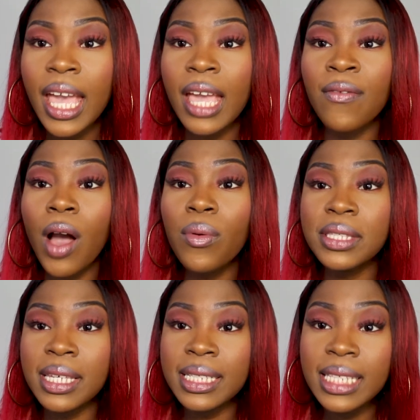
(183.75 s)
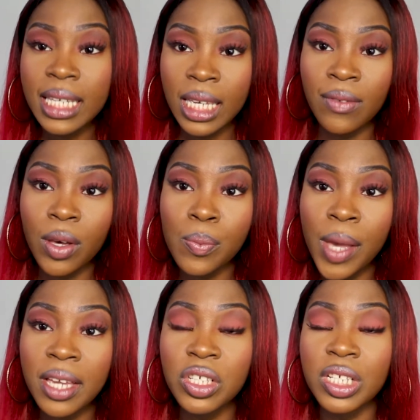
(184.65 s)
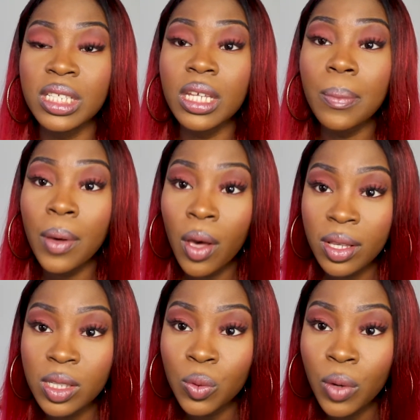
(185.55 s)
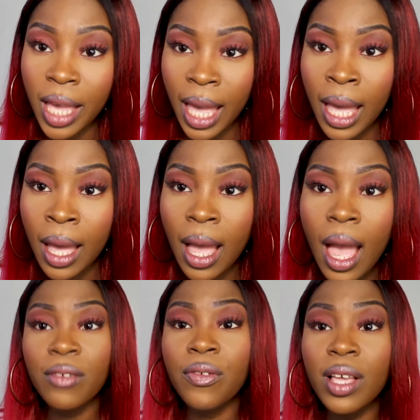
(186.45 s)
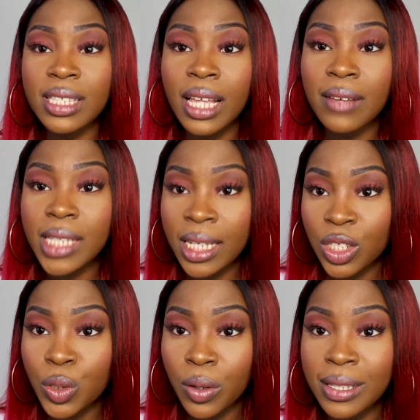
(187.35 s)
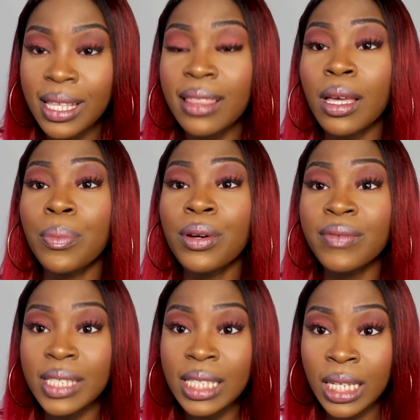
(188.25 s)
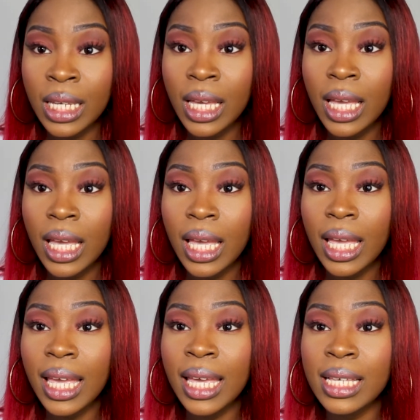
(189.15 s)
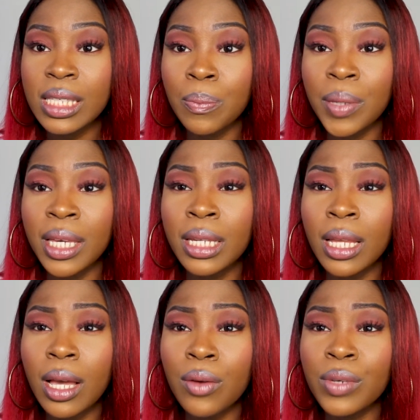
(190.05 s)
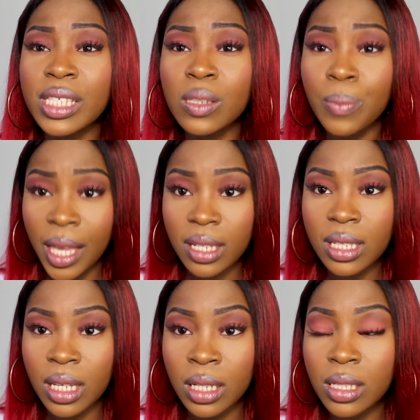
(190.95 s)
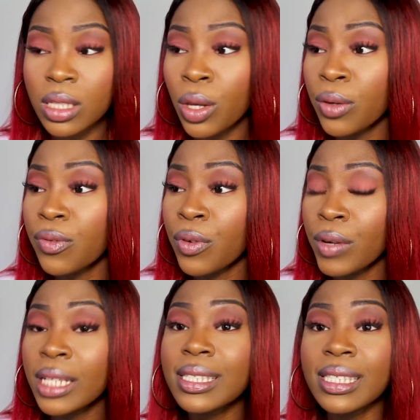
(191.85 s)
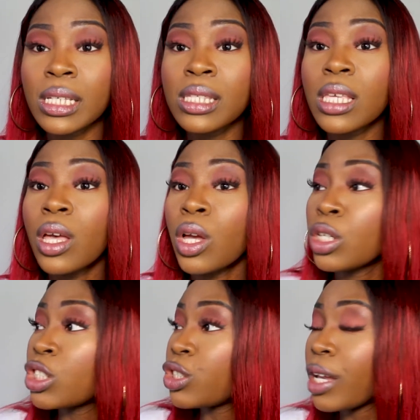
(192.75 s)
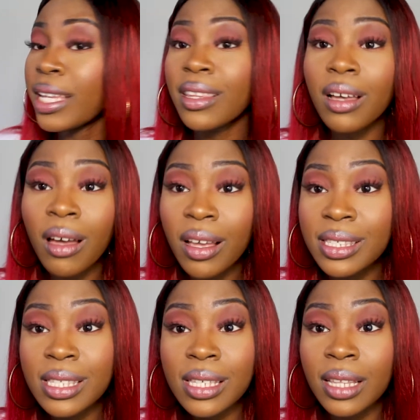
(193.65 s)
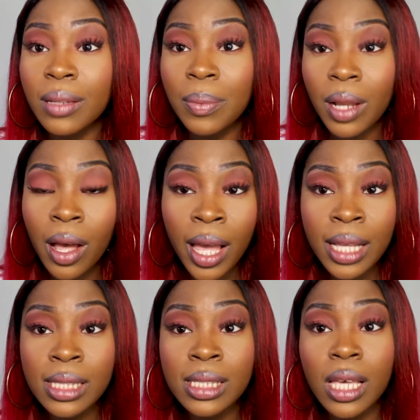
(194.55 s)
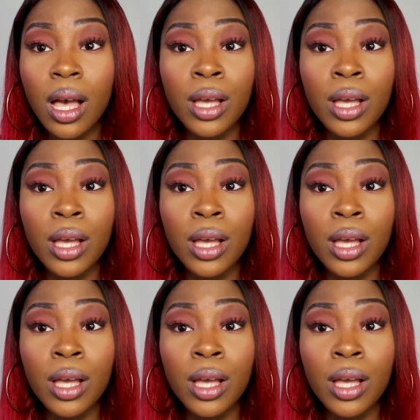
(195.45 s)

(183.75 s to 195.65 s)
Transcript: if I was going to give a patient personal care, the first thing I have to ensure is that their privacy is being respected. So for instance, shutting the curtains and the blinds,